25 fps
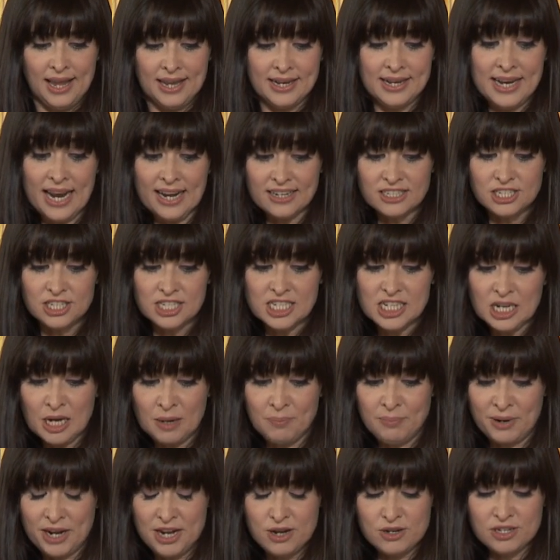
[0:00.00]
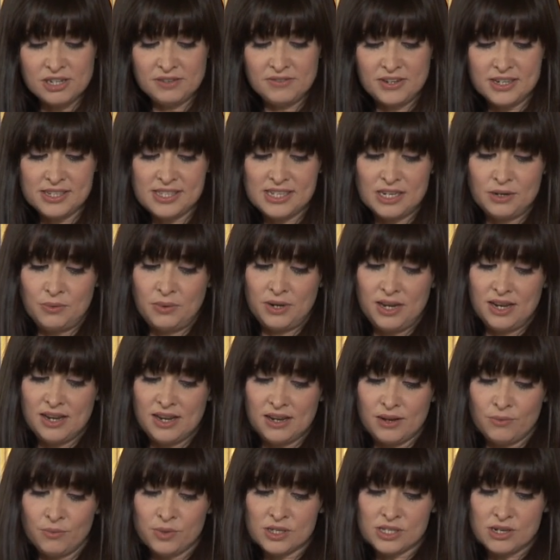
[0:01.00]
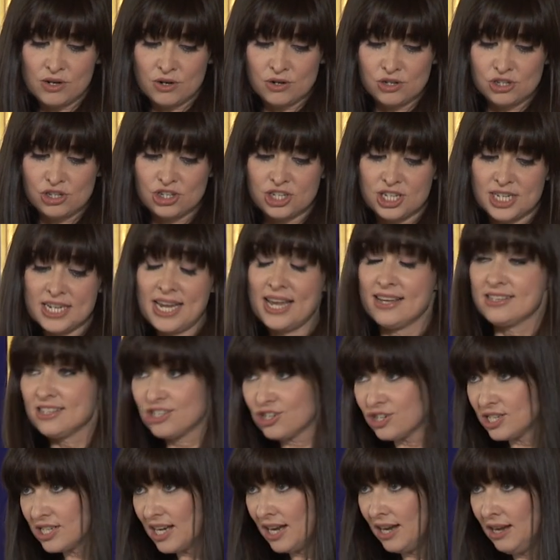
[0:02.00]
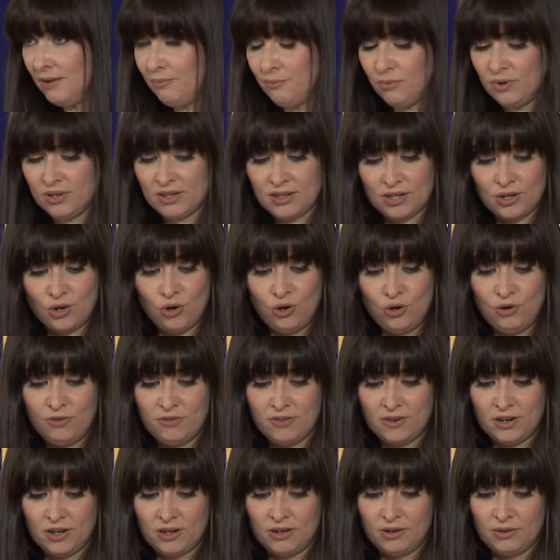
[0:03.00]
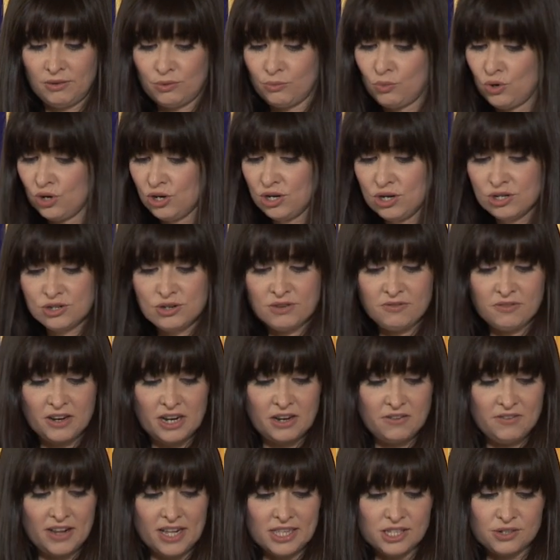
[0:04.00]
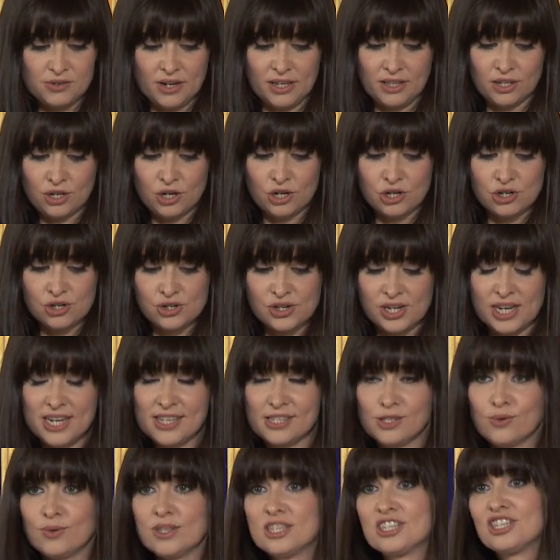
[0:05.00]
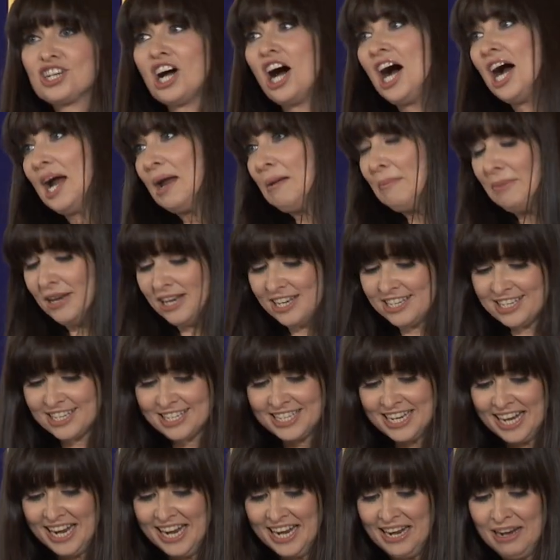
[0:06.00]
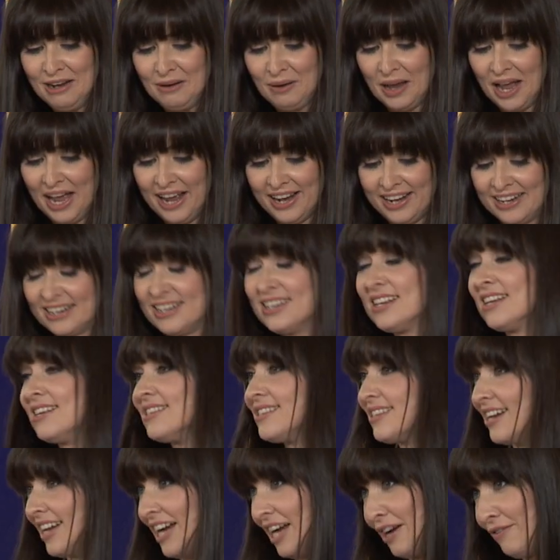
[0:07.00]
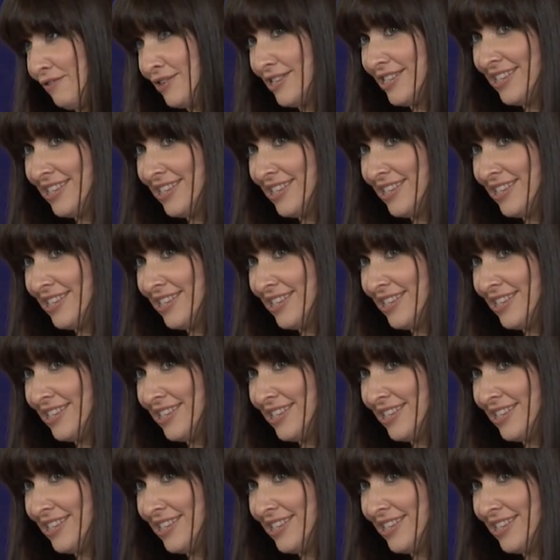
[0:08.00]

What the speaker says: National Biodiversity Week was launched yesterday with over 100 free events around the country, so it's timely today, and it is, I have to